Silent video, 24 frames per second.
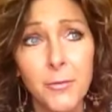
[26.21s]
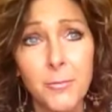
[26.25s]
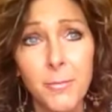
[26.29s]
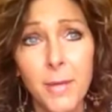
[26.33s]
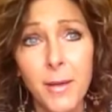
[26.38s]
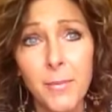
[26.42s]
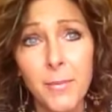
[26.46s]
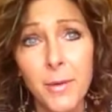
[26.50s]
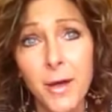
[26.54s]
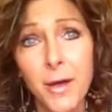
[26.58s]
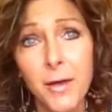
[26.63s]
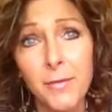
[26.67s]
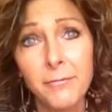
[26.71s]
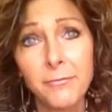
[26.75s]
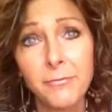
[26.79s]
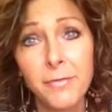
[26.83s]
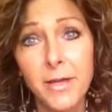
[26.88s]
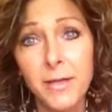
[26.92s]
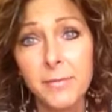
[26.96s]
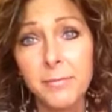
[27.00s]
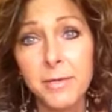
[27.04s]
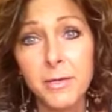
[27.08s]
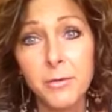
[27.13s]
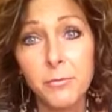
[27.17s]
my mom
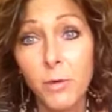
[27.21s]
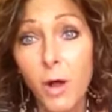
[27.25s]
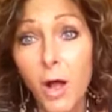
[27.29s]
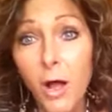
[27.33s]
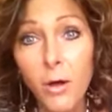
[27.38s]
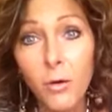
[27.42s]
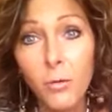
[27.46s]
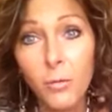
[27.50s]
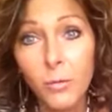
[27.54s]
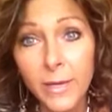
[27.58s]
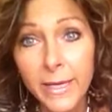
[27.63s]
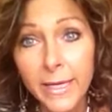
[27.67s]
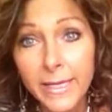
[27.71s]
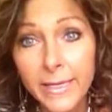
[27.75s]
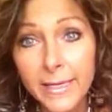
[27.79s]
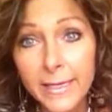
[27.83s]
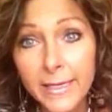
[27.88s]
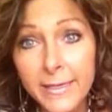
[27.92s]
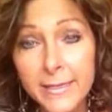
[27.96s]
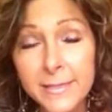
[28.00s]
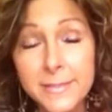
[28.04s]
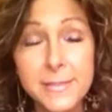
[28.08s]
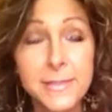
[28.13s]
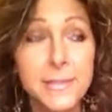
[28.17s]
fed me raw
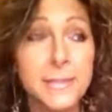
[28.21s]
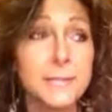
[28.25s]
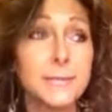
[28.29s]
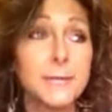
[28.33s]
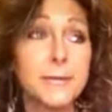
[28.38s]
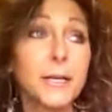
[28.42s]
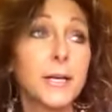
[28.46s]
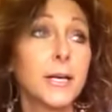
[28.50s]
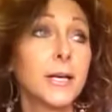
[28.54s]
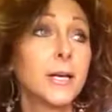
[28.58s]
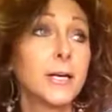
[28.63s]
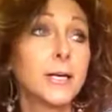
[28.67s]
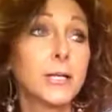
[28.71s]
weenies and